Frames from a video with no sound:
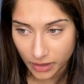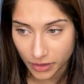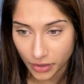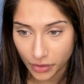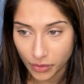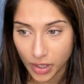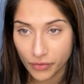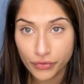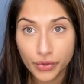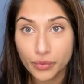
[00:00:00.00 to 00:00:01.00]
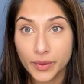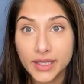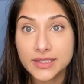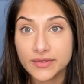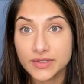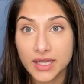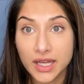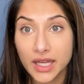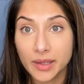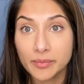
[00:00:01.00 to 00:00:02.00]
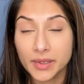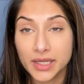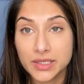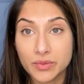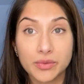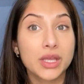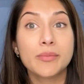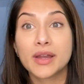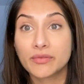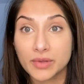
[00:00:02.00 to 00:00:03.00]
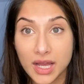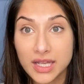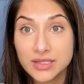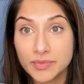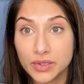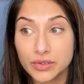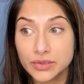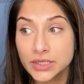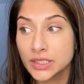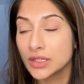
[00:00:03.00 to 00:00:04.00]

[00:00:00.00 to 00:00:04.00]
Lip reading: a few weeks of time, because when we came back from the hospital,